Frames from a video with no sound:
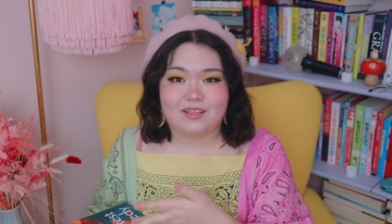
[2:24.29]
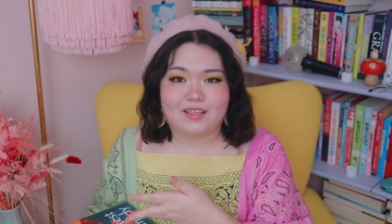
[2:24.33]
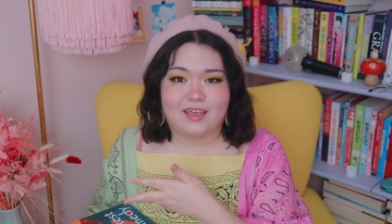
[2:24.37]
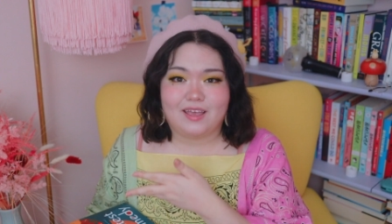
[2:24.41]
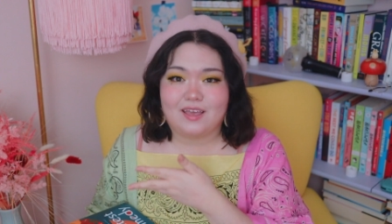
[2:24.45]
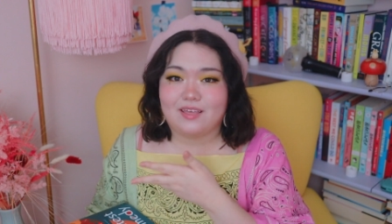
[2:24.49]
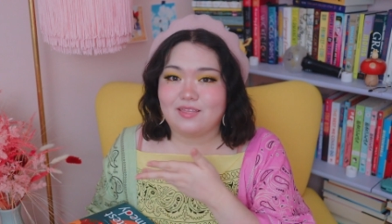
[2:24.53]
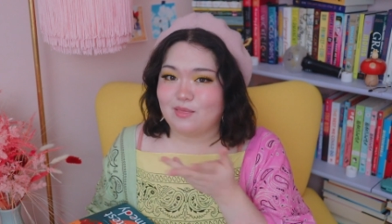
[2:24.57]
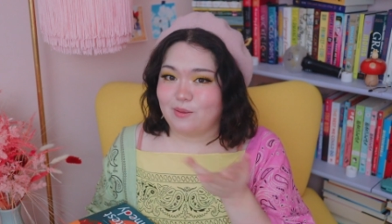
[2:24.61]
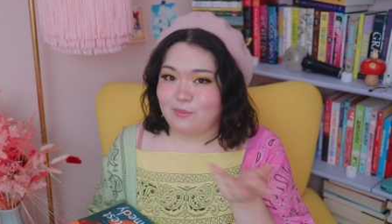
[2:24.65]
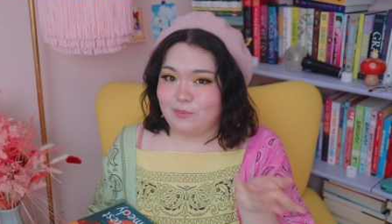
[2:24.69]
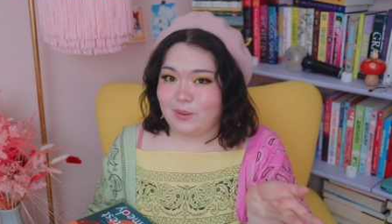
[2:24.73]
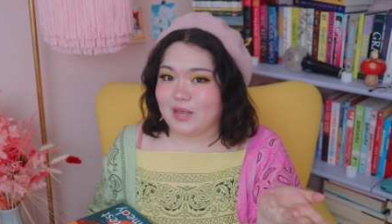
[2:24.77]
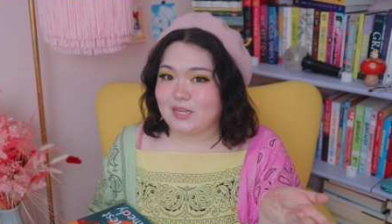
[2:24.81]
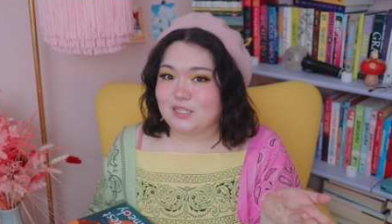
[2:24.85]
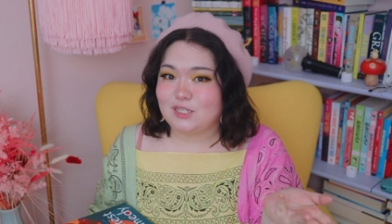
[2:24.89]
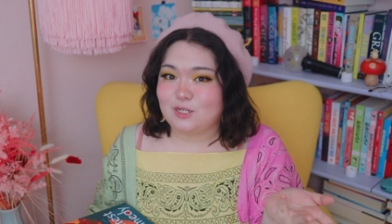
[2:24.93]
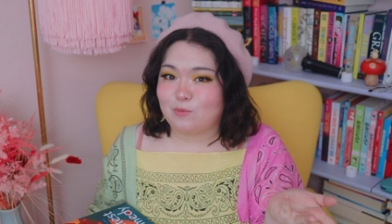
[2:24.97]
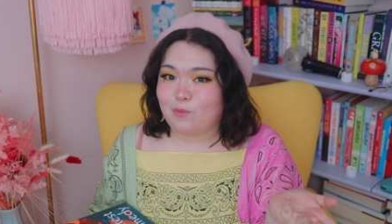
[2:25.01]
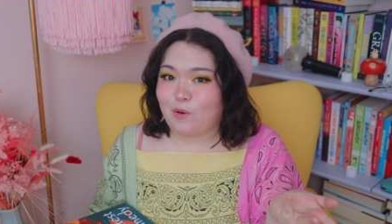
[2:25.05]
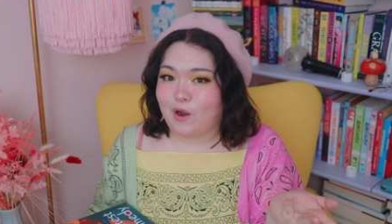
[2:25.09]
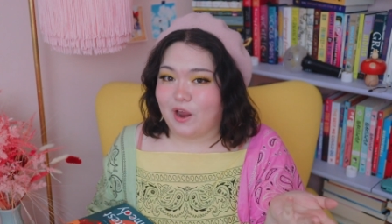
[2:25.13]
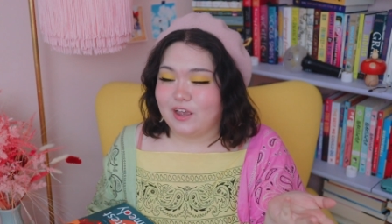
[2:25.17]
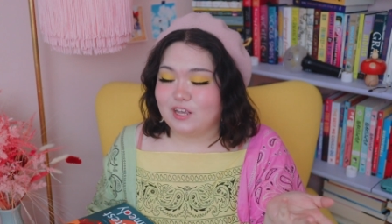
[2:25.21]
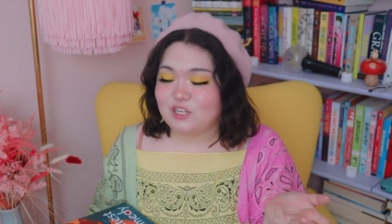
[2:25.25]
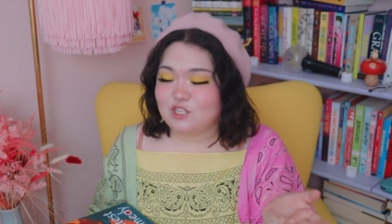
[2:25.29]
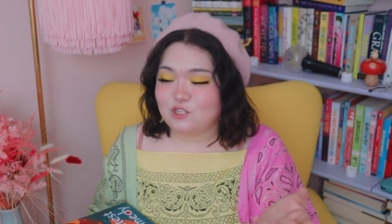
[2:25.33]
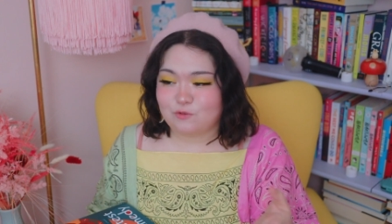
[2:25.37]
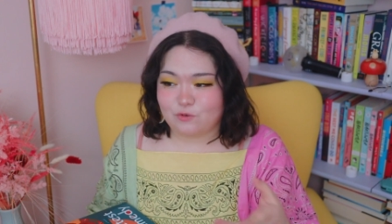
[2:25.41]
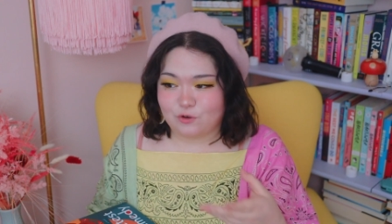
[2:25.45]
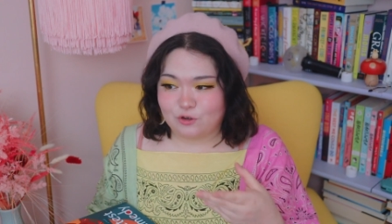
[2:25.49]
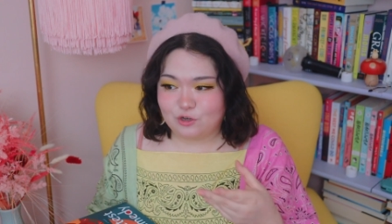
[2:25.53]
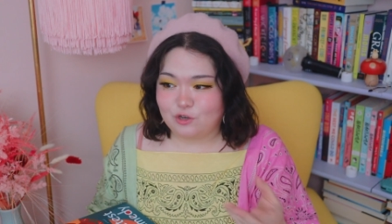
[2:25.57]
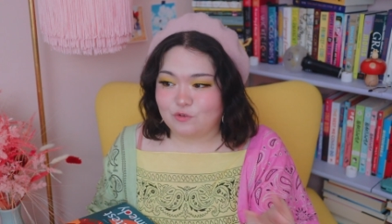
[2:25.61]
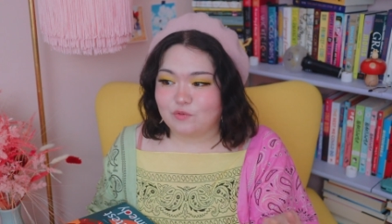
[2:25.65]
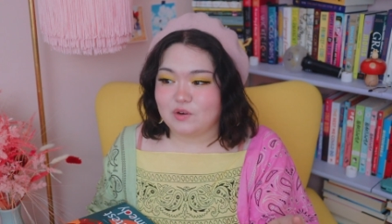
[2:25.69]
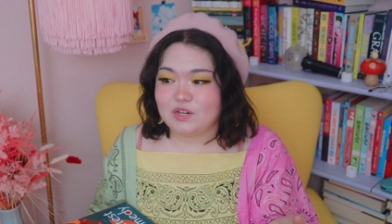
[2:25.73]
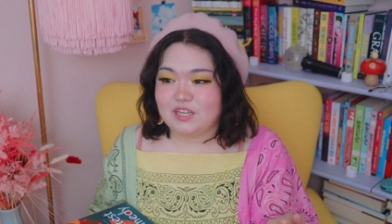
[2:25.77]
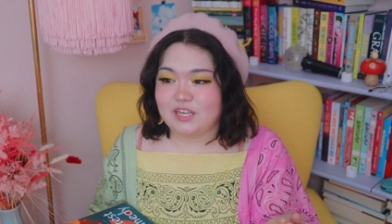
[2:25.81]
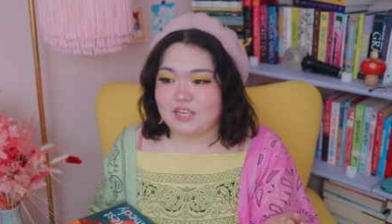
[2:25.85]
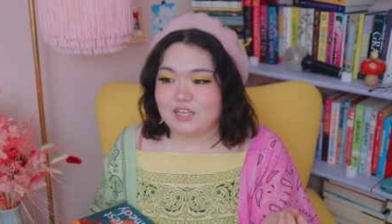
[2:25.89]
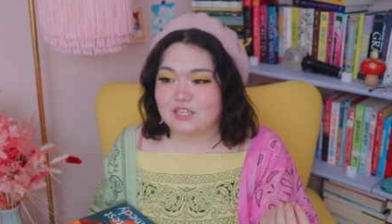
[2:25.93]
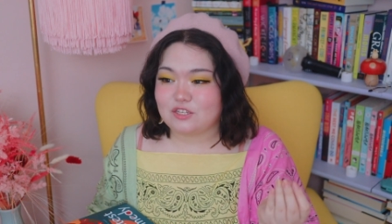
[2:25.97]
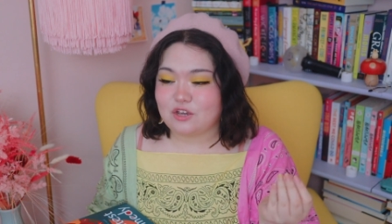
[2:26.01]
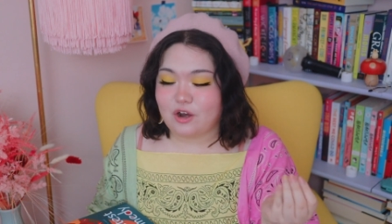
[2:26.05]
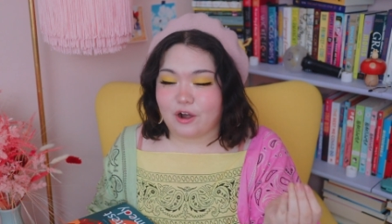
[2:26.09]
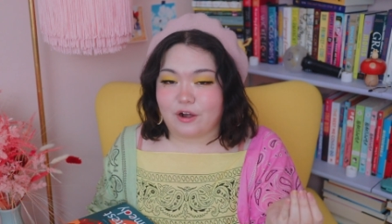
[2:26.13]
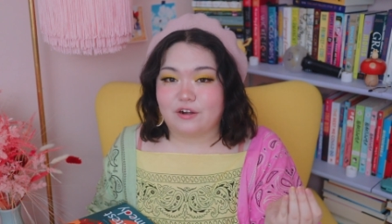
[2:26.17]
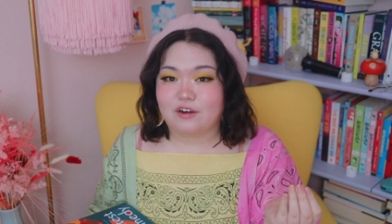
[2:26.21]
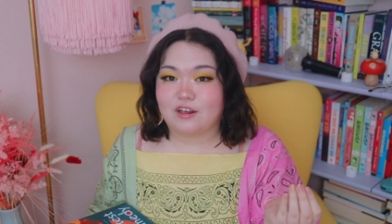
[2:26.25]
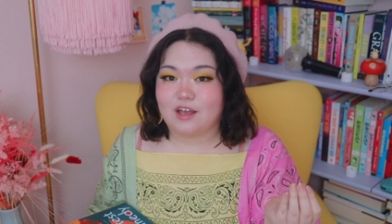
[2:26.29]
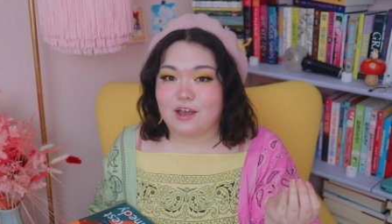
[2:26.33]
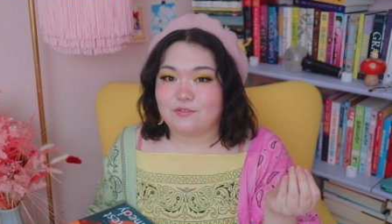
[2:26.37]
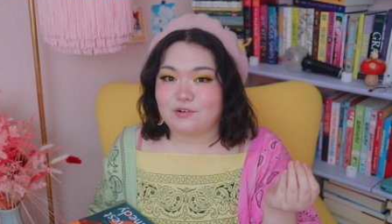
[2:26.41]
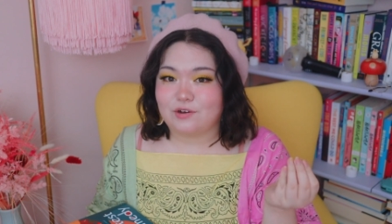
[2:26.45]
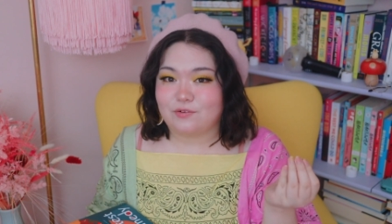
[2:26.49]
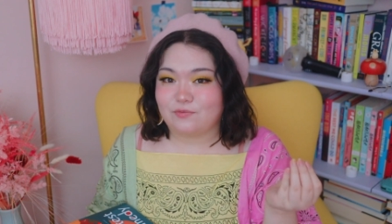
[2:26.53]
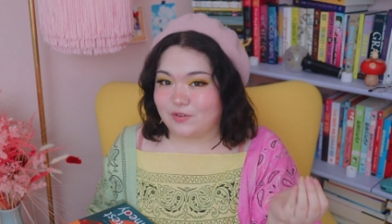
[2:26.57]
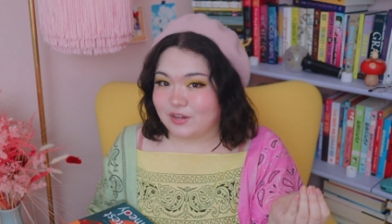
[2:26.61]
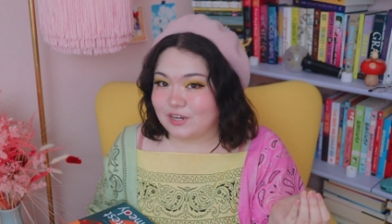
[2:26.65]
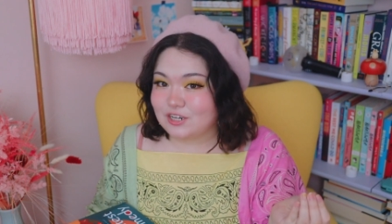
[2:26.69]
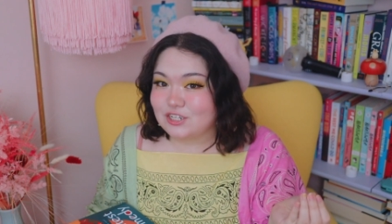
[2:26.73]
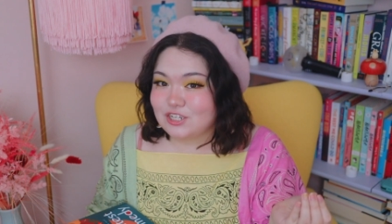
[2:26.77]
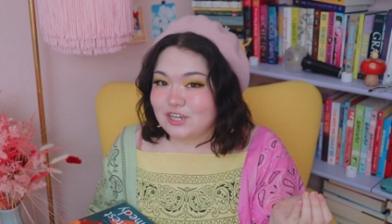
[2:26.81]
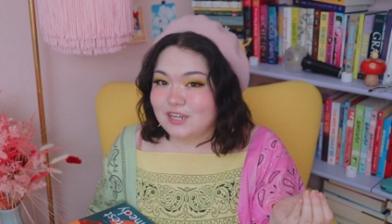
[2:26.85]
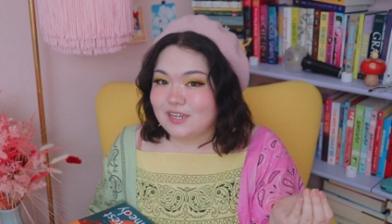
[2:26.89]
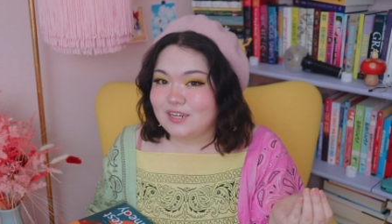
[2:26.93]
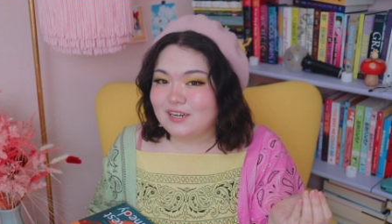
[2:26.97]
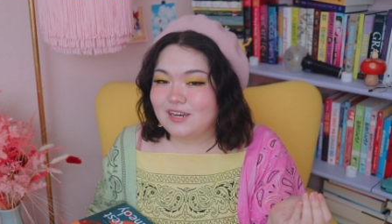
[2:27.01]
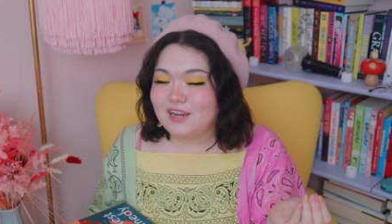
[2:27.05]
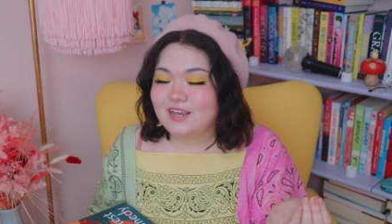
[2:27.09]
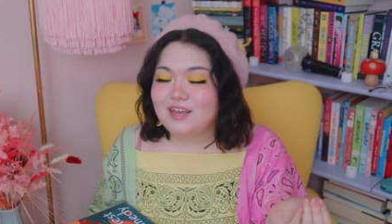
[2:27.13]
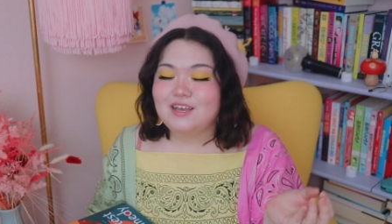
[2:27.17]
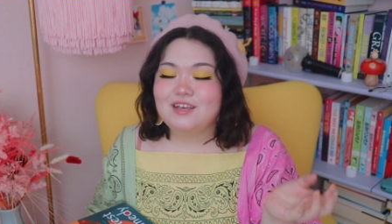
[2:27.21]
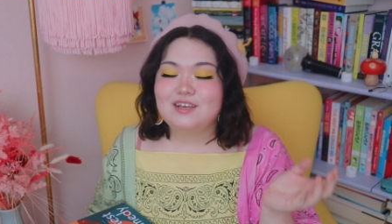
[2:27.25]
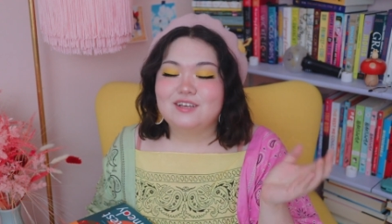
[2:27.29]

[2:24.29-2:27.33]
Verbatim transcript: like the best price for new Release hardcover fiction.